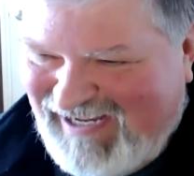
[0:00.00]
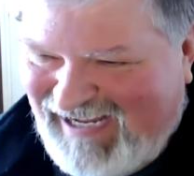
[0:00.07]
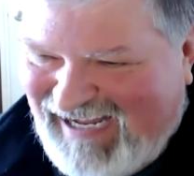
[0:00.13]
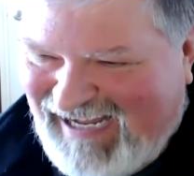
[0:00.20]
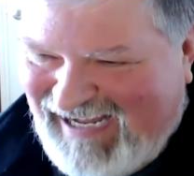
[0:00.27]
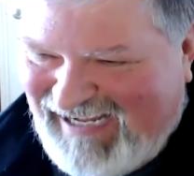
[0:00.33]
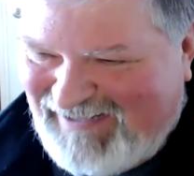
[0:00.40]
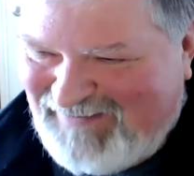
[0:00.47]

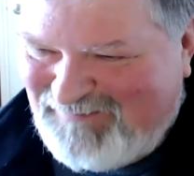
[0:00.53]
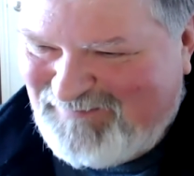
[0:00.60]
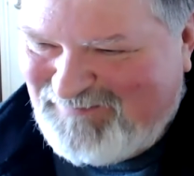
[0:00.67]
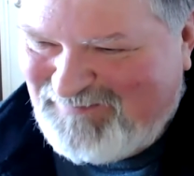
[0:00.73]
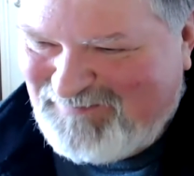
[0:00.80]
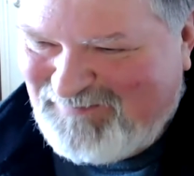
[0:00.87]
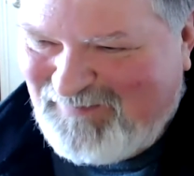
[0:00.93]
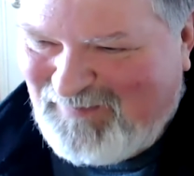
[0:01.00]

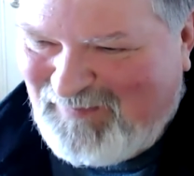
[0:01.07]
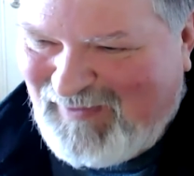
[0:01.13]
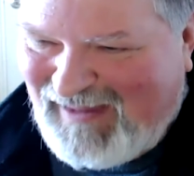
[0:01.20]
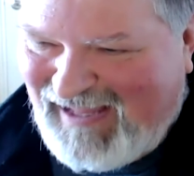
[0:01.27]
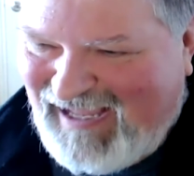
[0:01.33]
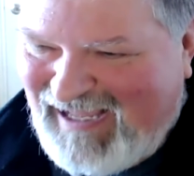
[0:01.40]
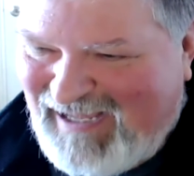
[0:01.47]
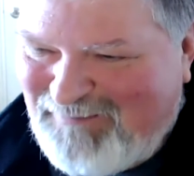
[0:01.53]

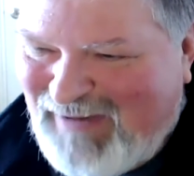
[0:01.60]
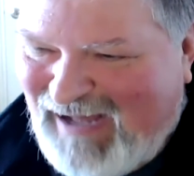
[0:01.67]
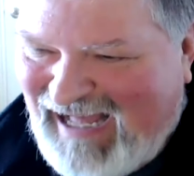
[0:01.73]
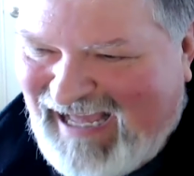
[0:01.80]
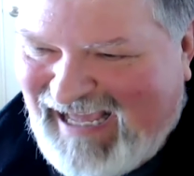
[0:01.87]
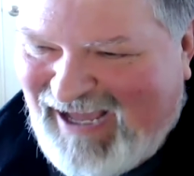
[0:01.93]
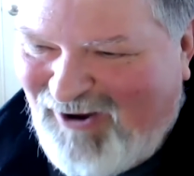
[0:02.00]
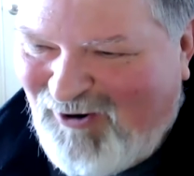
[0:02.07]

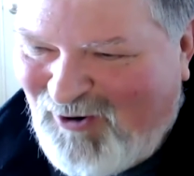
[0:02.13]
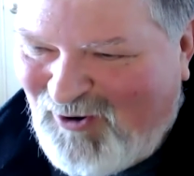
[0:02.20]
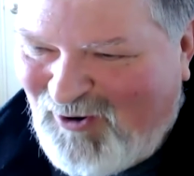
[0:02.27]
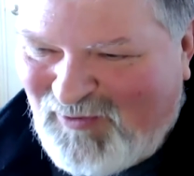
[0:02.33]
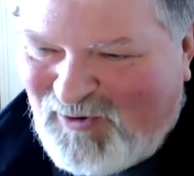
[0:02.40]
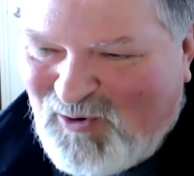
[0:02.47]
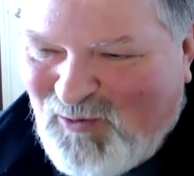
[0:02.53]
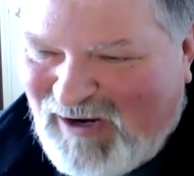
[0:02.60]
by all
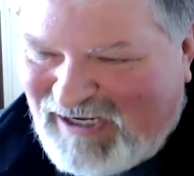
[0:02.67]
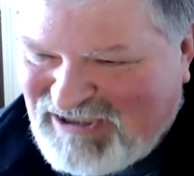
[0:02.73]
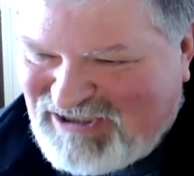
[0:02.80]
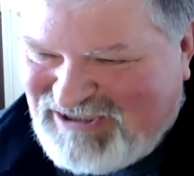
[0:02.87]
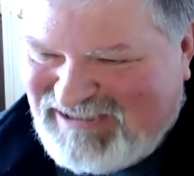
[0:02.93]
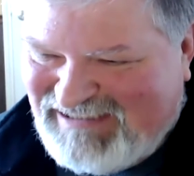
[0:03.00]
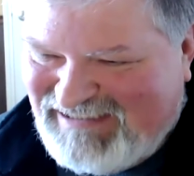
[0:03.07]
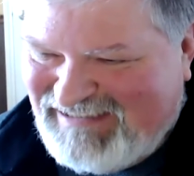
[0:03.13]
the
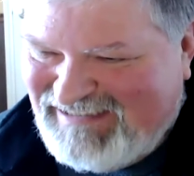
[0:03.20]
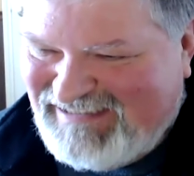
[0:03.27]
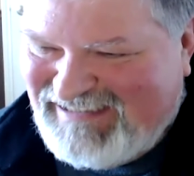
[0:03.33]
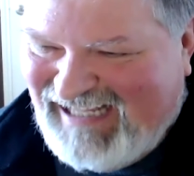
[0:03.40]
questions